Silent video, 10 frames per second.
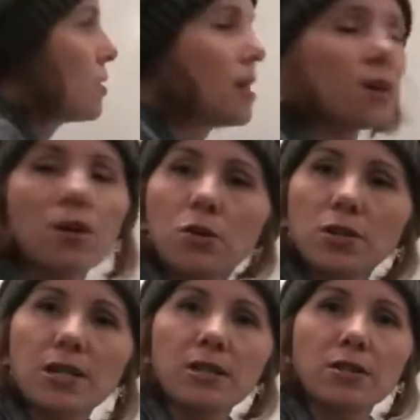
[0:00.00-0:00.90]
They go
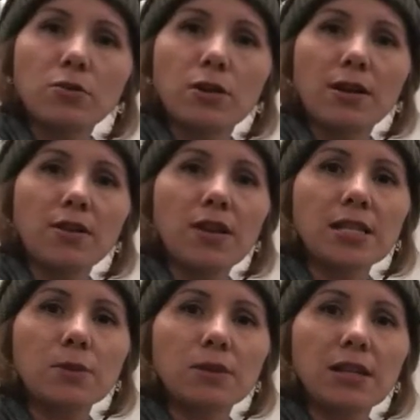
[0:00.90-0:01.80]
to the store.
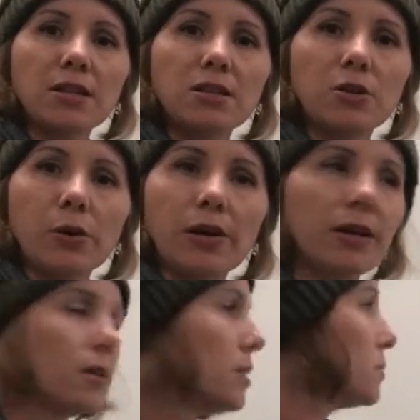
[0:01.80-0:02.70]
That's what they do.
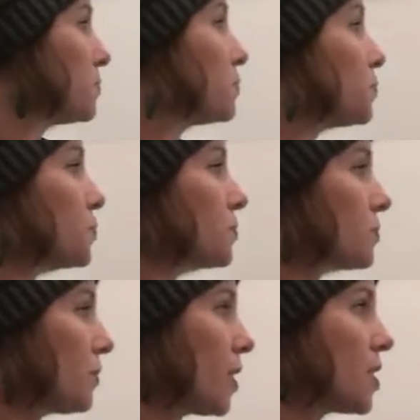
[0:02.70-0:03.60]

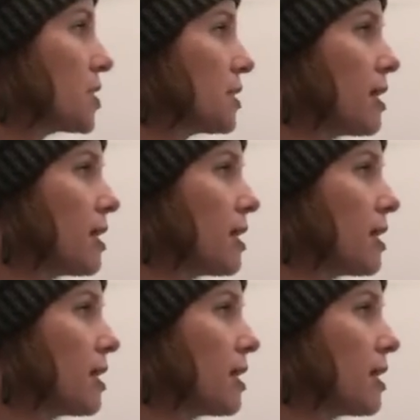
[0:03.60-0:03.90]
So